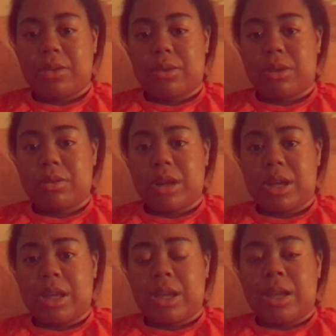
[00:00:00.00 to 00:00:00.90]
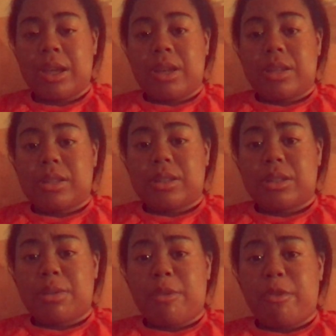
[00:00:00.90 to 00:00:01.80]
already.
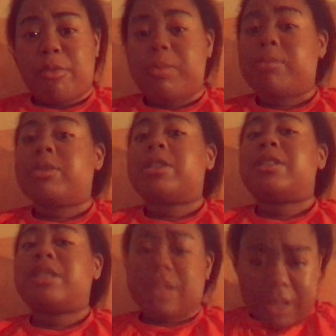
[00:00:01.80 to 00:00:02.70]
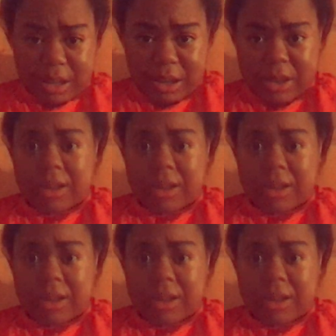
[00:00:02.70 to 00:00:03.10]
Some of them suck.